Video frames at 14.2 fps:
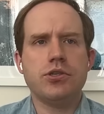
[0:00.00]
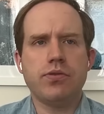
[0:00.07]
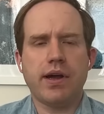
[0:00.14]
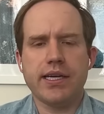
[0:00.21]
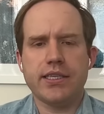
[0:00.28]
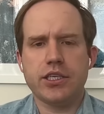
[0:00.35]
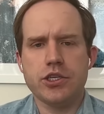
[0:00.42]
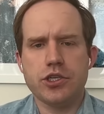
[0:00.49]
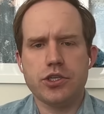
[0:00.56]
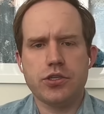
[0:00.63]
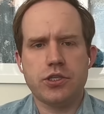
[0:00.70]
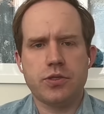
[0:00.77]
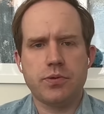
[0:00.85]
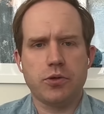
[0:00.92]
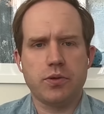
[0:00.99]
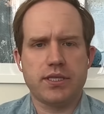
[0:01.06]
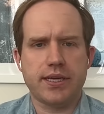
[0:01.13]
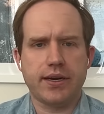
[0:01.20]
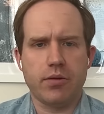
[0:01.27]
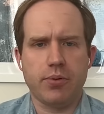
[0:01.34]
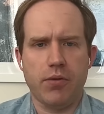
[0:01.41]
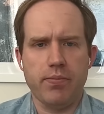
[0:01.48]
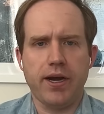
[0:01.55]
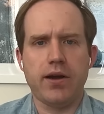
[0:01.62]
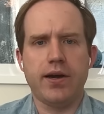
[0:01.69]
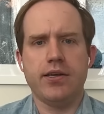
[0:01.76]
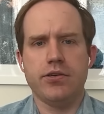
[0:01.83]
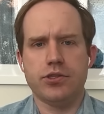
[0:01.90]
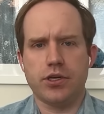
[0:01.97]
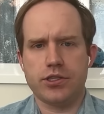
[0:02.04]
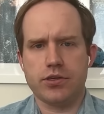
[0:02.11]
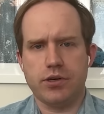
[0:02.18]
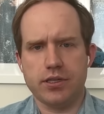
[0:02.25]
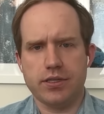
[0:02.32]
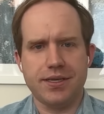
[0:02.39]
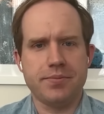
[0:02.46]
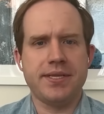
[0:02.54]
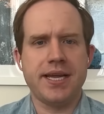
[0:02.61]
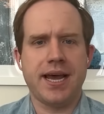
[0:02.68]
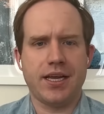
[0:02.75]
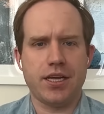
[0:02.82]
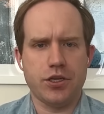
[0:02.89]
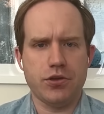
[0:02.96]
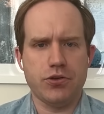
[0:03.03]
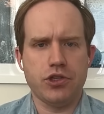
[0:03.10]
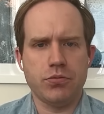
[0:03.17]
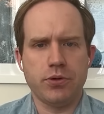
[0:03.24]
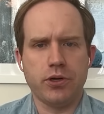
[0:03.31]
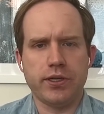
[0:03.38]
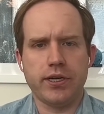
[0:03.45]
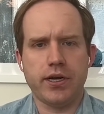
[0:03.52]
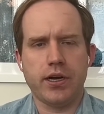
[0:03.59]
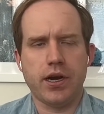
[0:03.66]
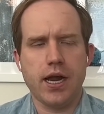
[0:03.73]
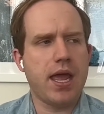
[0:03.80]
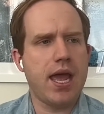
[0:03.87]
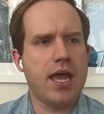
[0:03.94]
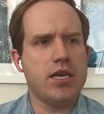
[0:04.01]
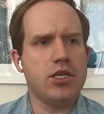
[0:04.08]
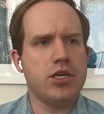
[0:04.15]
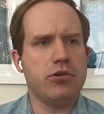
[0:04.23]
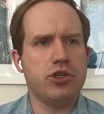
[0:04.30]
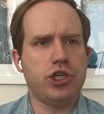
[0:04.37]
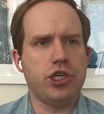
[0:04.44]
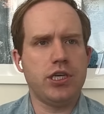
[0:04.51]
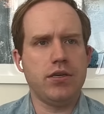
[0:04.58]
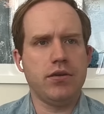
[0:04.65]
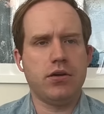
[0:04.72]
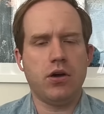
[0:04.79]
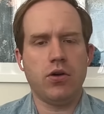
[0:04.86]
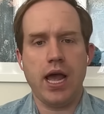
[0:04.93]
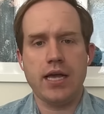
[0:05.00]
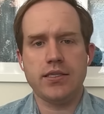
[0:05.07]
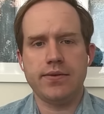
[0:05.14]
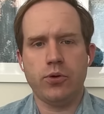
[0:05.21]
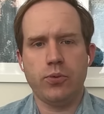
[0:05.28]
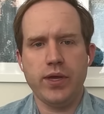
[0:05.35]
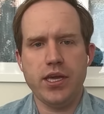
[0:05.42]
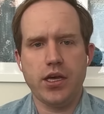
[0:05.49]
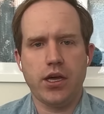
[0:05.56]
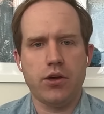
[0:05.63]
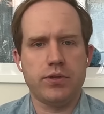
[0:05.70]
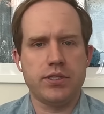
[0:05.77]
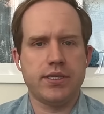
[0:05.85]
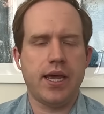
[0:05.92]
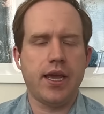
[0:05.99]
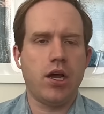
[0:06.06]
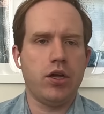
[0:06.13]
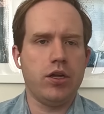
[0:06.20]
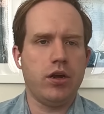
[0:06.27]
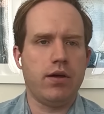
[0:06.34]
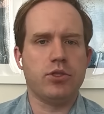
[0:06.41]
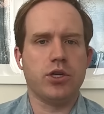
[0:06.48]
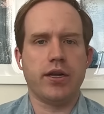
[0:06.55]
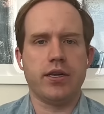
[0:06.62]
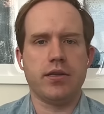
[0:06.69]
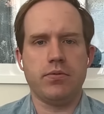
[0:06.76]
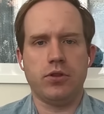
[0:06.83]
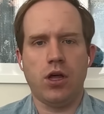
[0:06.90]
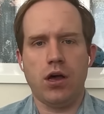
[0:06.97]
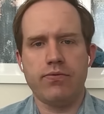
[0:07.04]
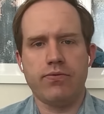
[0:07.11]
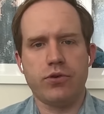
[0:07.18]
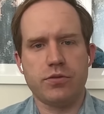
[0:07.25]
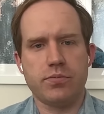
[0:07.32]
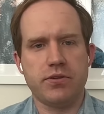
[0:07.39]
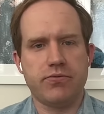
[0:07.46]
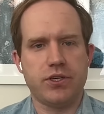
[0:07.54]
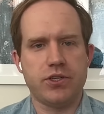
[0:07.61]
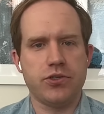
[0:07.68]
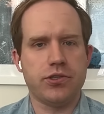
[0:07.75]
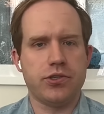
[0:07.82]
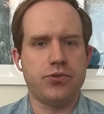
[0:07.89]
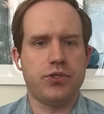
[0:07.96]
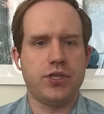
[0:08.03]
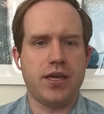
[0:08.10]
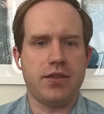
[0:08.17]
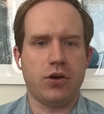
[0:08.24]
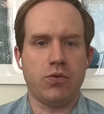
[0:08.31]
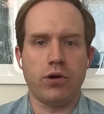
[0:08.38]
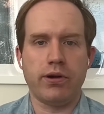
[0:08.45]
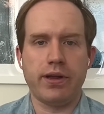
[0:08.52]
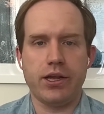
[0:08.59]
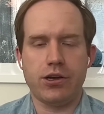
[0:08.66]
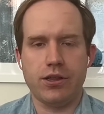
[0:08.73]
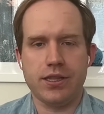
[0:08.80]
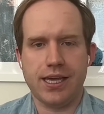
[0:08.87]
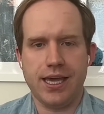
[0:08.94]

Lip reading: So I actually just spoke with Tara Palmieri, who's also on Substack and YouTube earlier. And, you know, she, as of a week ago, was saying, you know, I'm talking to law enforcement officials who say they're working on the